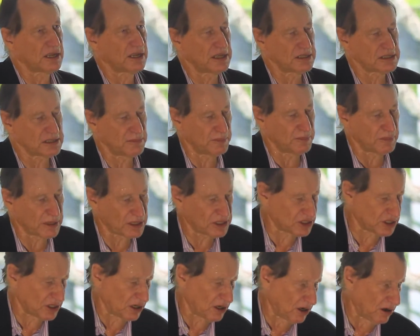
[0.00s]
a
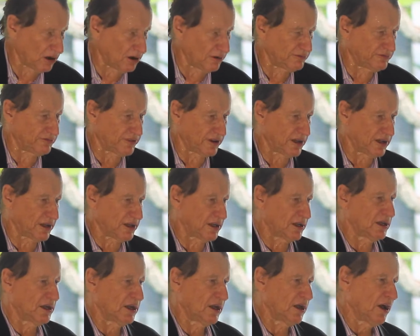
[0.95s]
mixture
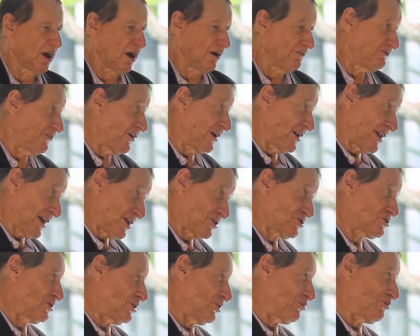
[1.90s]
of
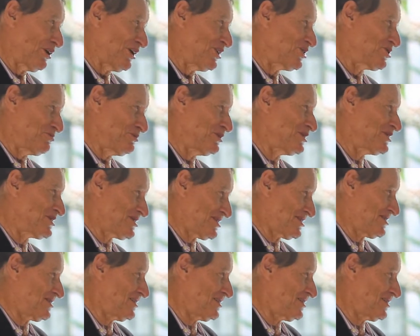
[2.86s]
financial arrangements